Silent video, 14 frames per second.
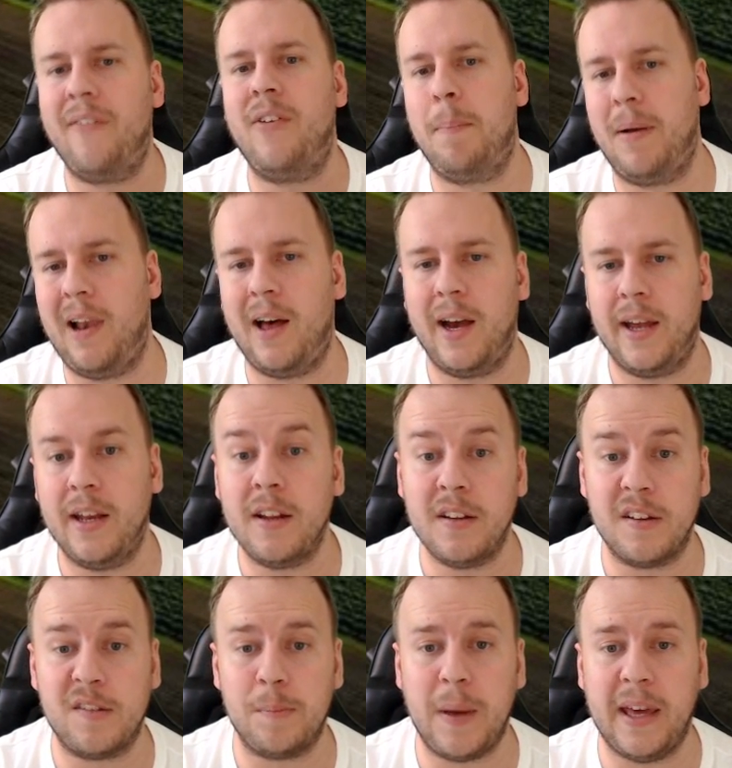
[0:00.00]
applied the
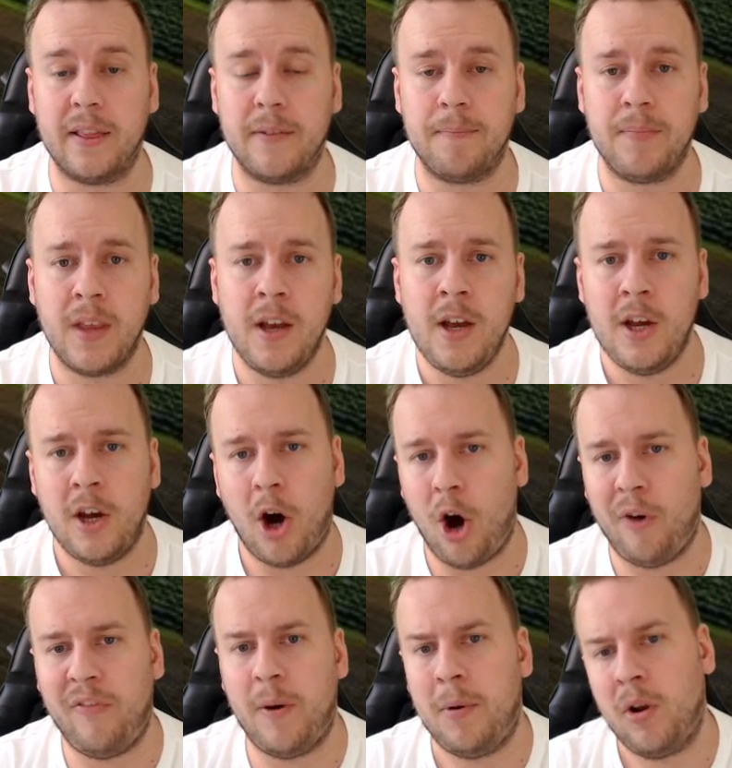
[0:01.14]
spin.
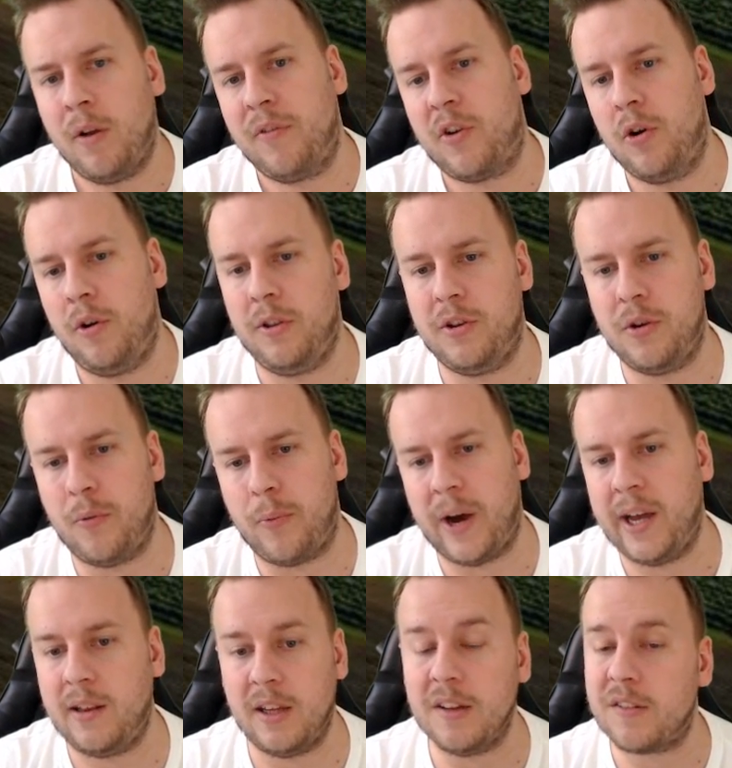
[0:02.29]
Half a ball of curl to the
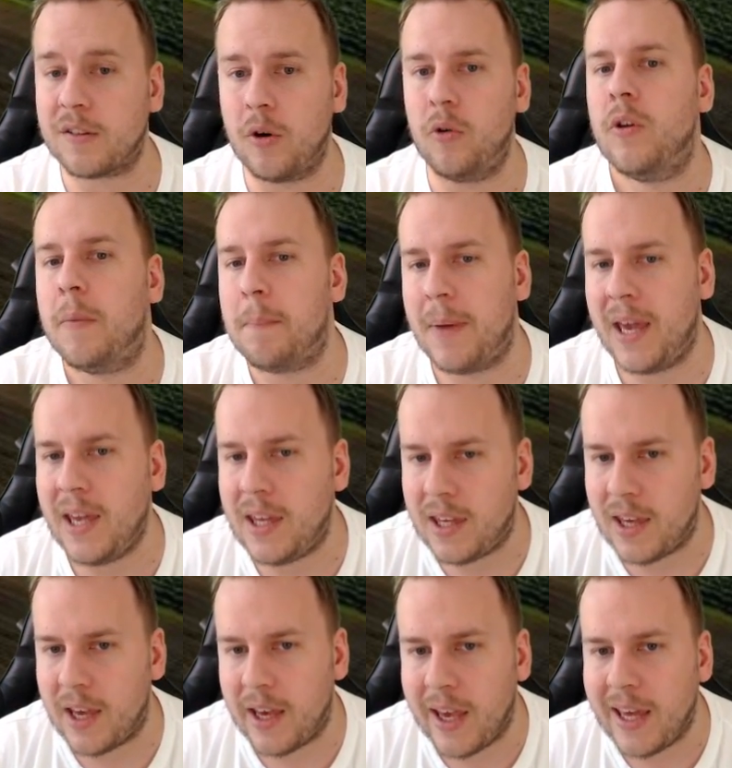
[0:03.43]
right is going to make
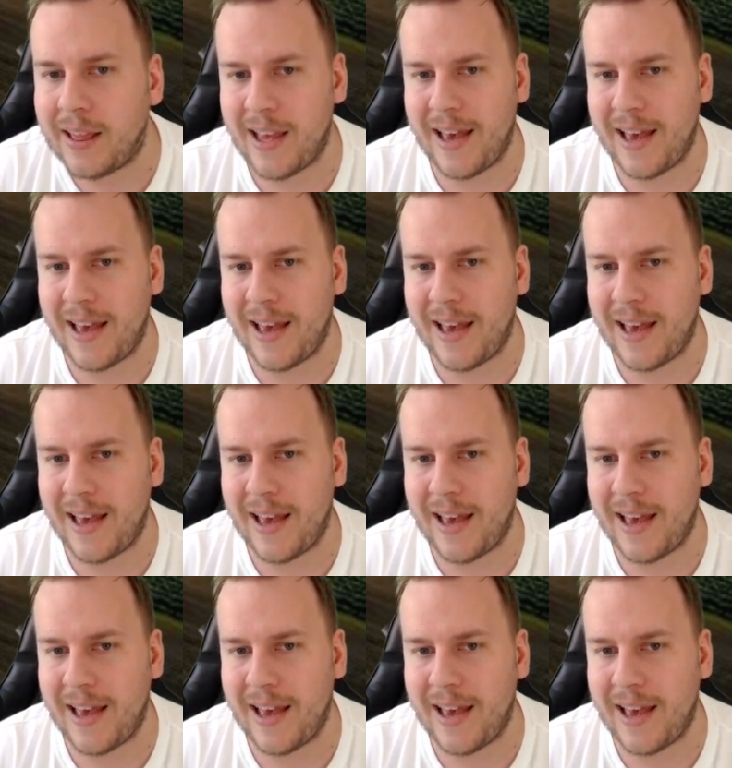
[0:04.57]
it